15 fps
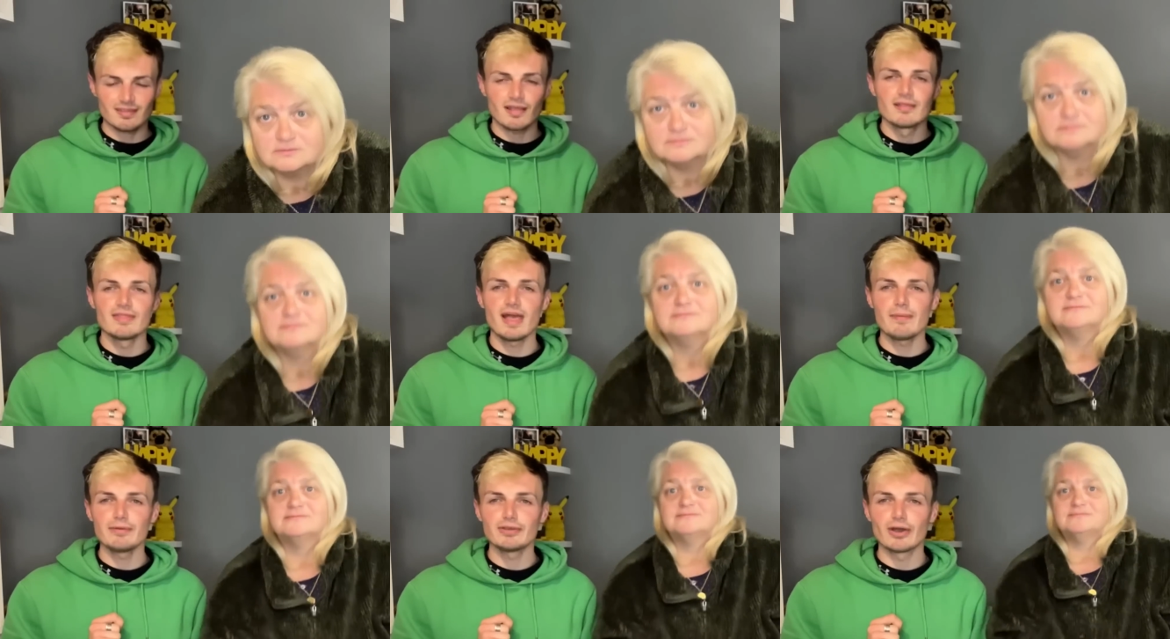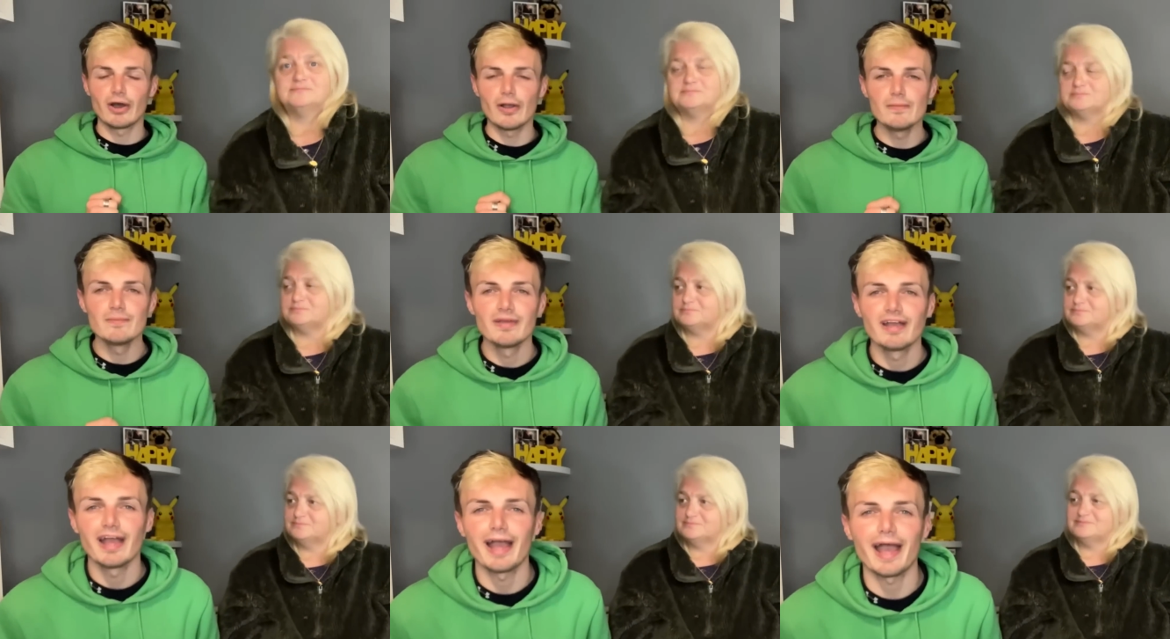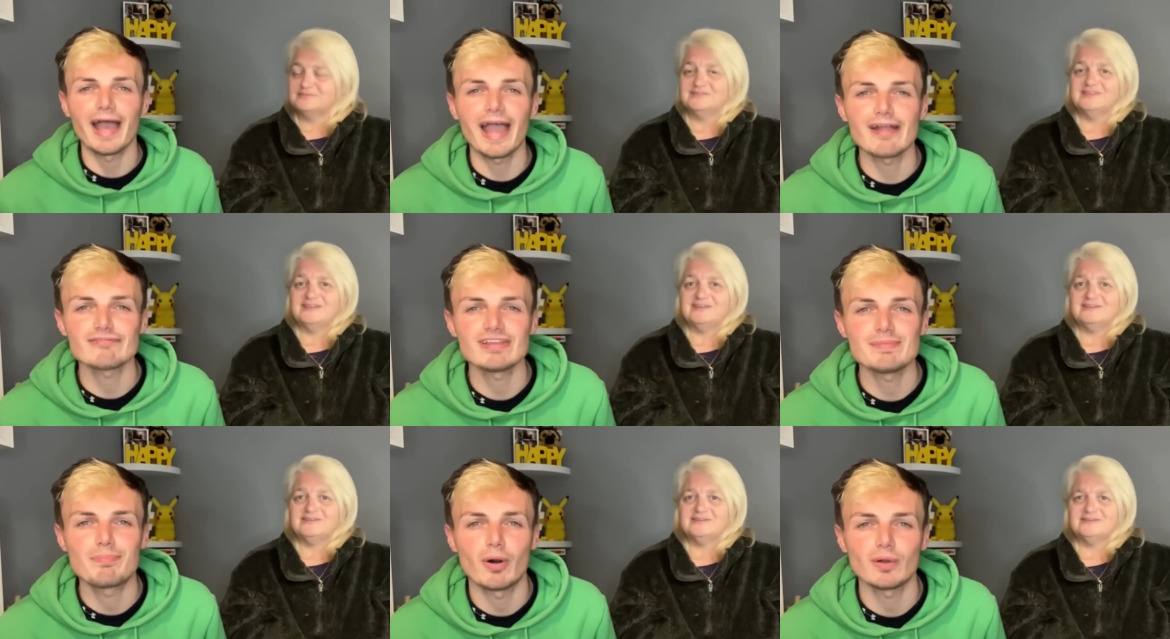Speaker 1: There we go.
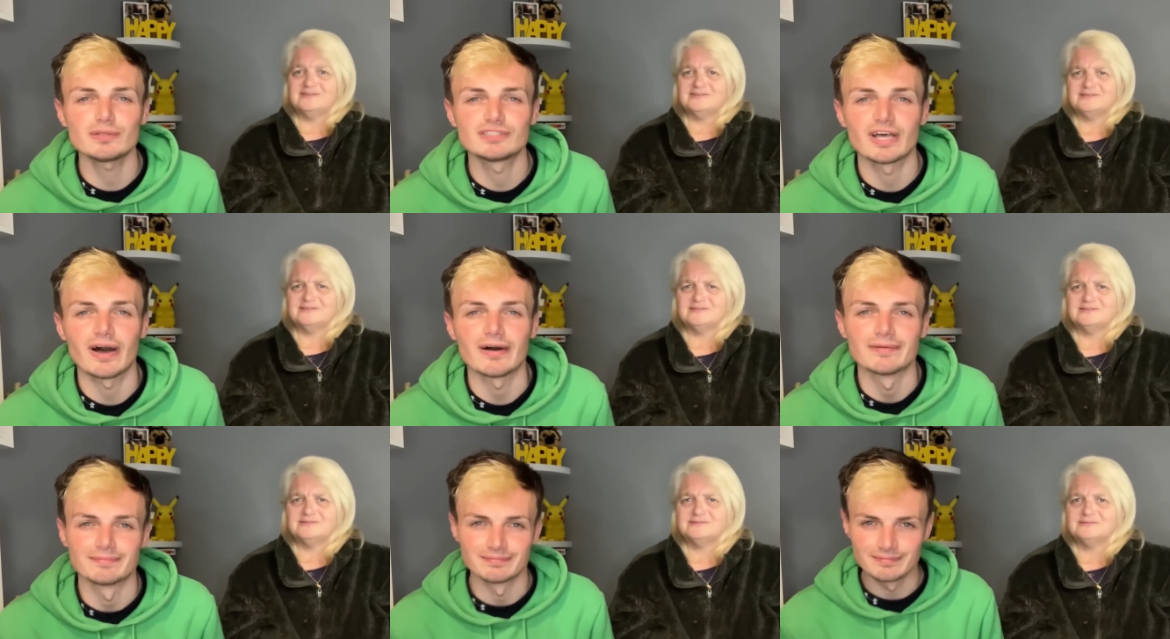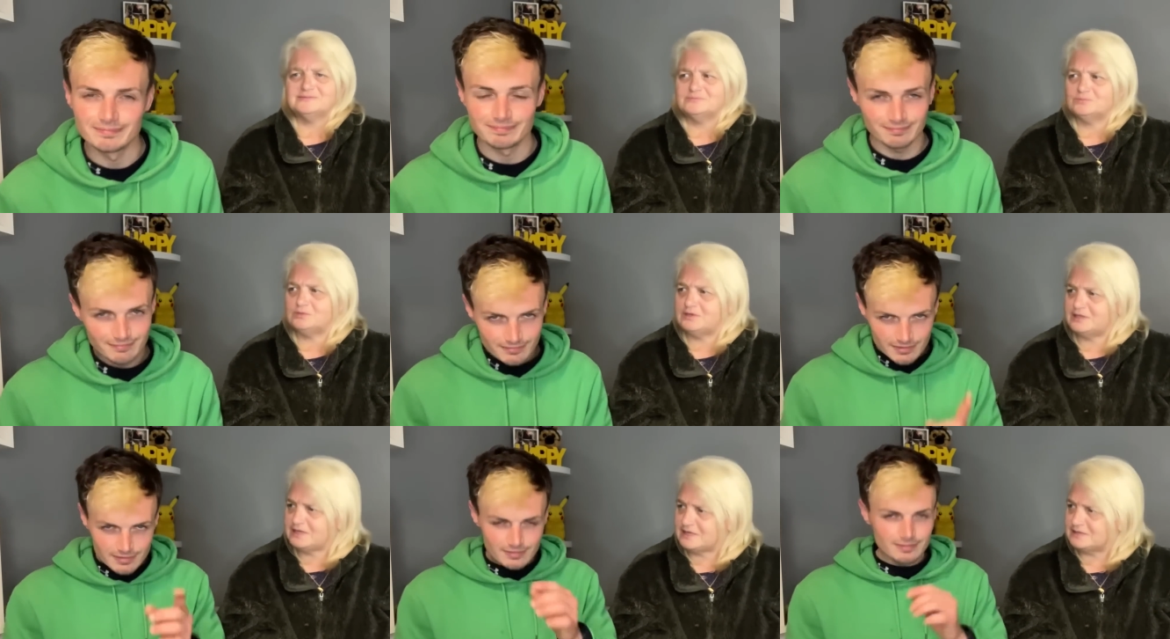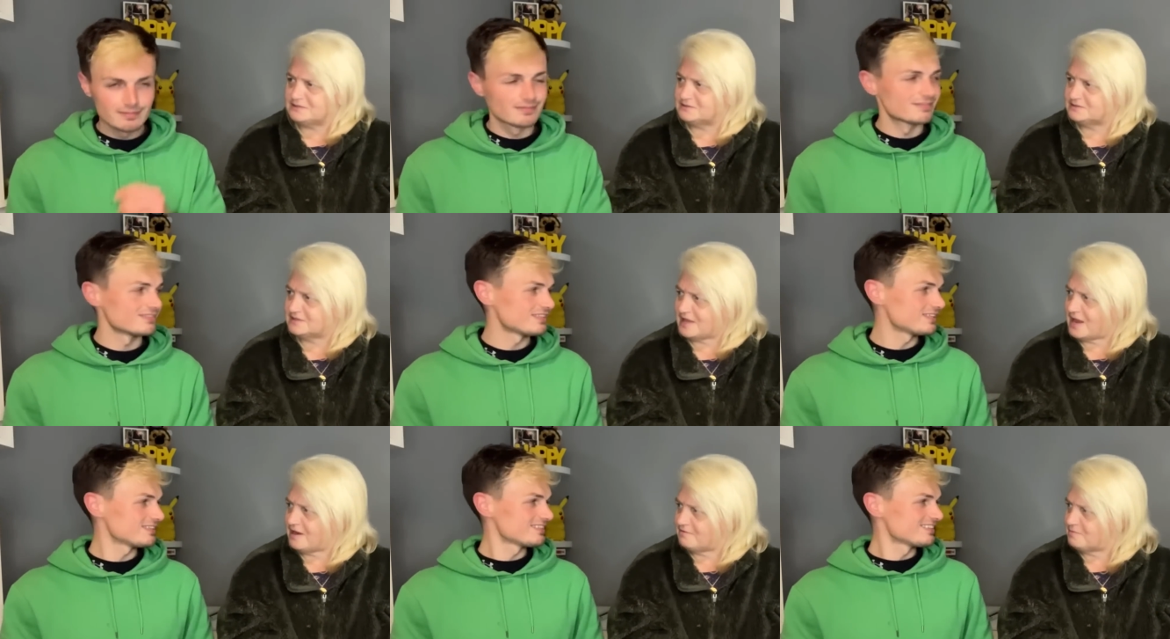Harry Potter.
Speaker 2: Well, it is
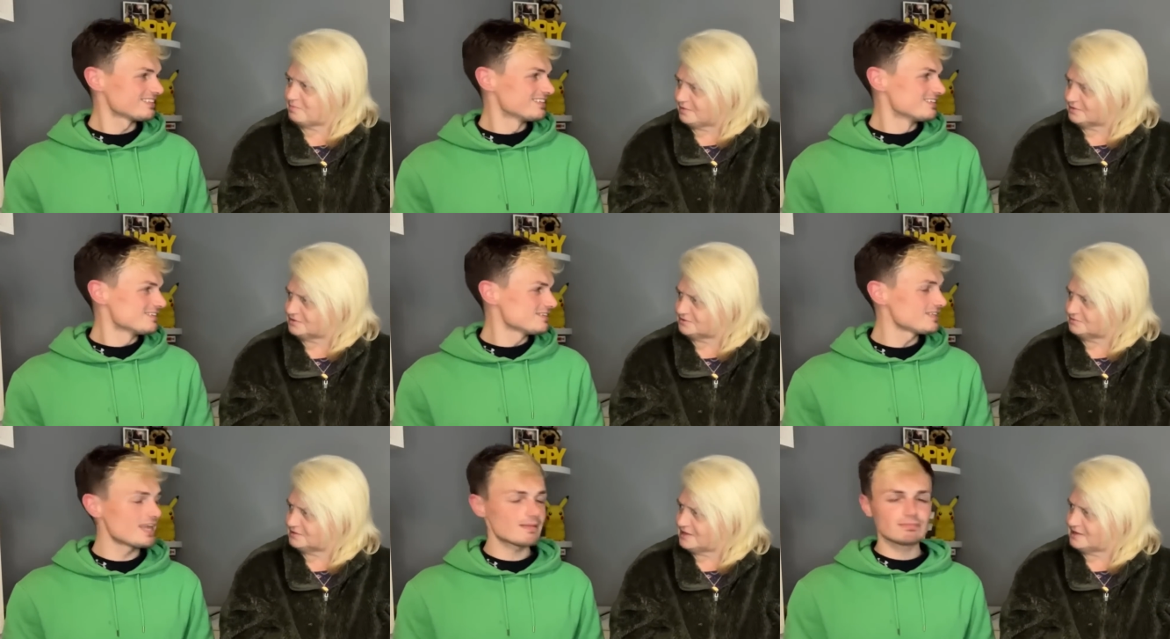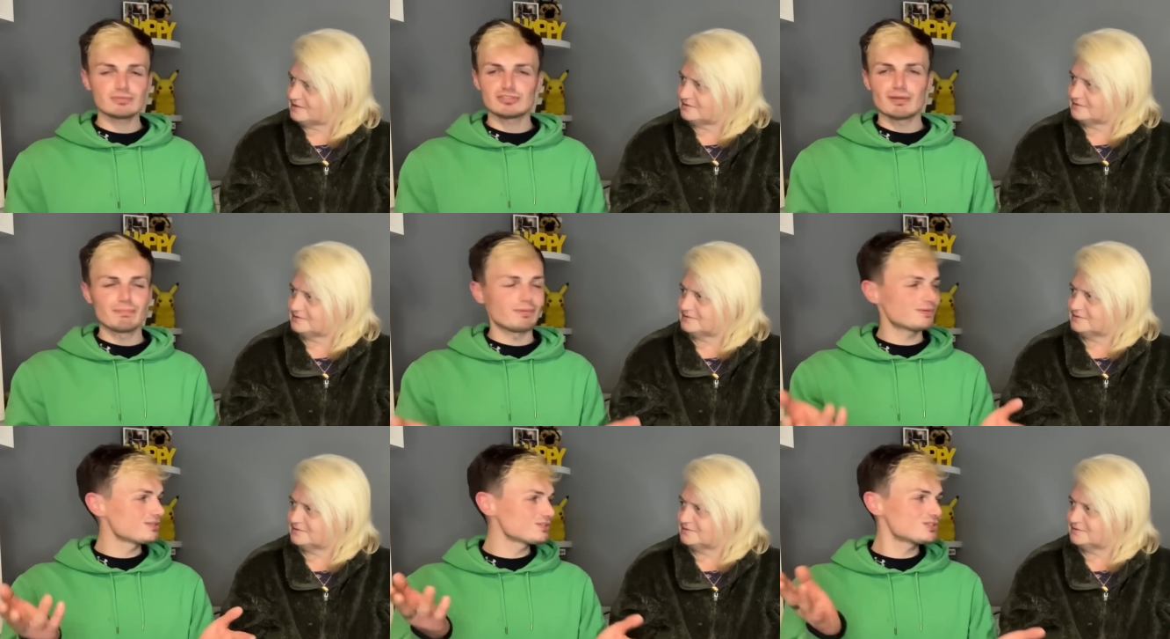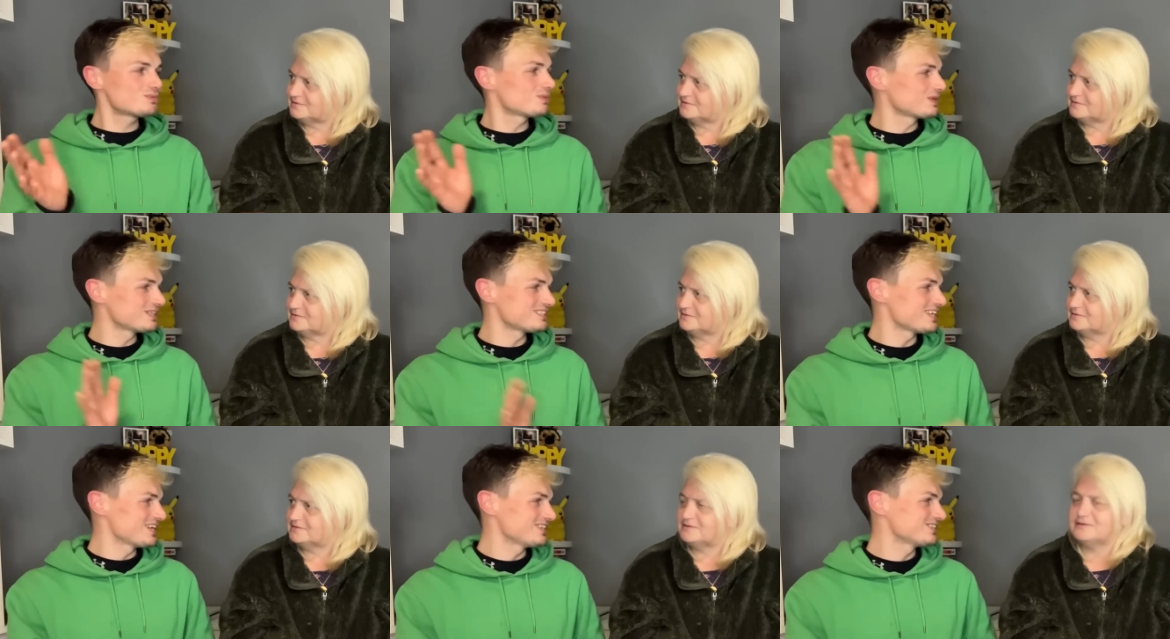Harry Potter.
Speaker 1: Yep, somebody just wanted
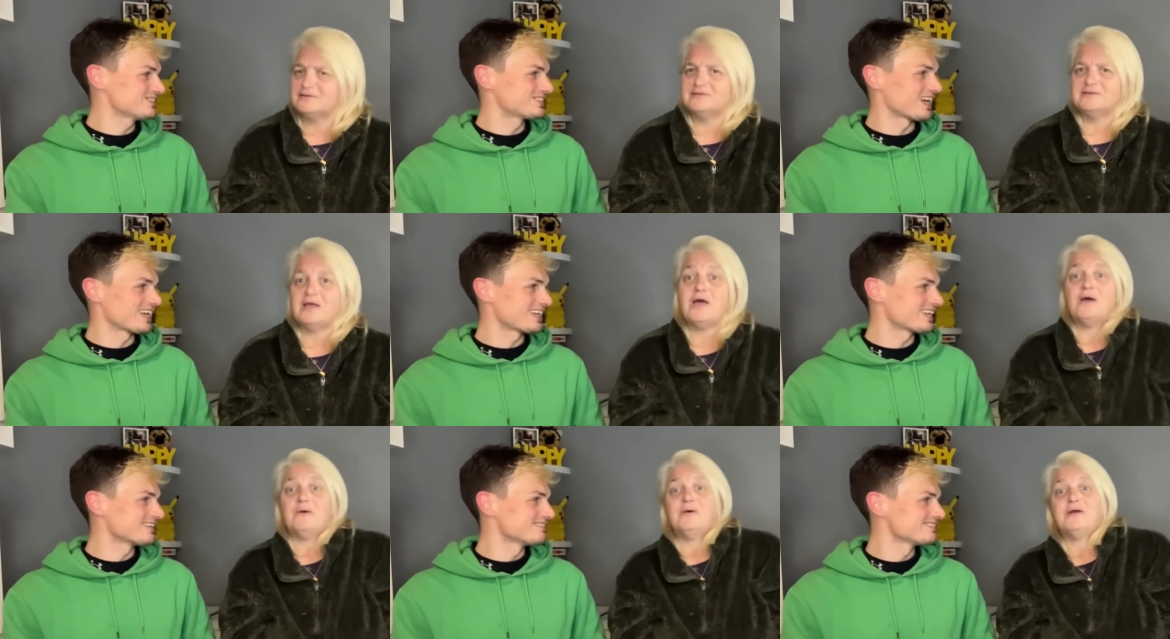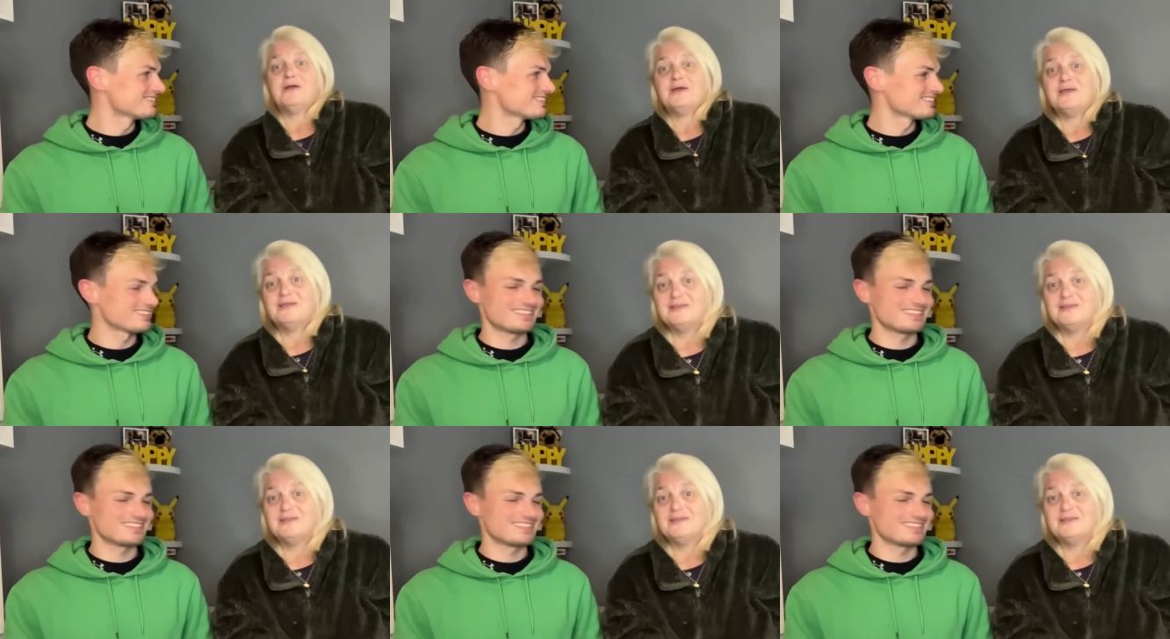to hear you say
Speaker 2: it. Oh, okay.